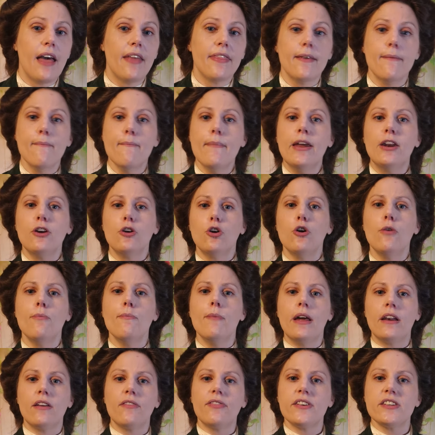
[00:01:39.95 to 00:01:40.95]
the medical
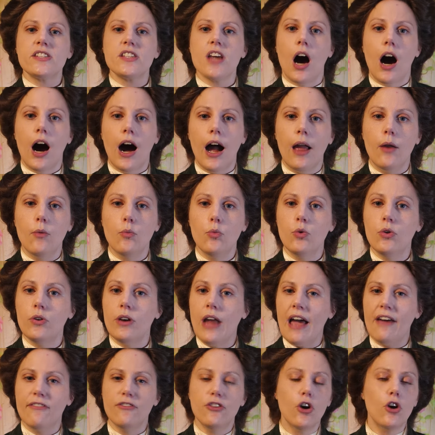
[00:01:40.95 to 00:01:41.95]
men of the time would
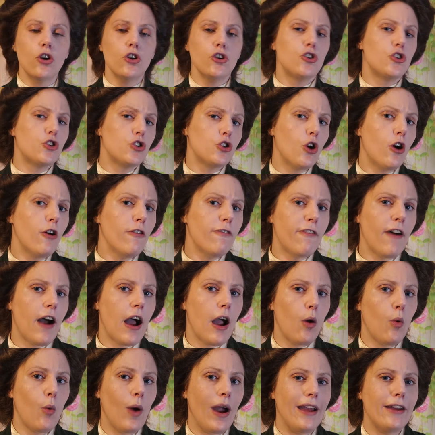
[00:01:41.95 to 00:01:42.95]
have no
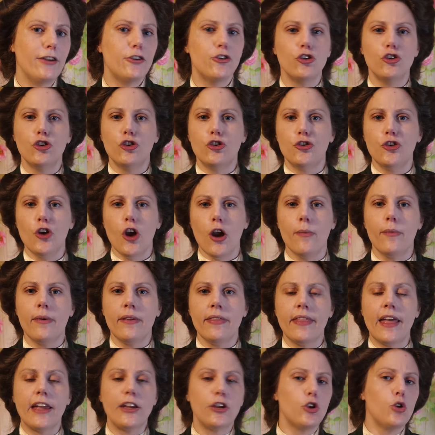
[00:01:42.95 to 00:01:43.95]
surefire way to
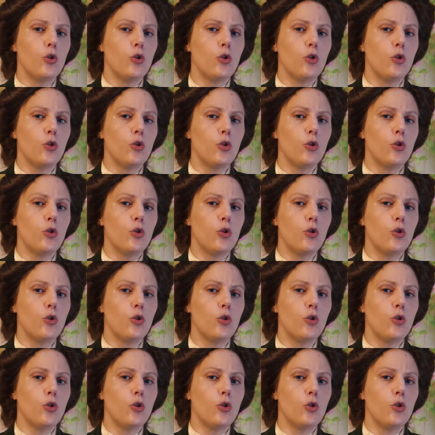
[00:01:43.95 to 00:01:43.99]
determine that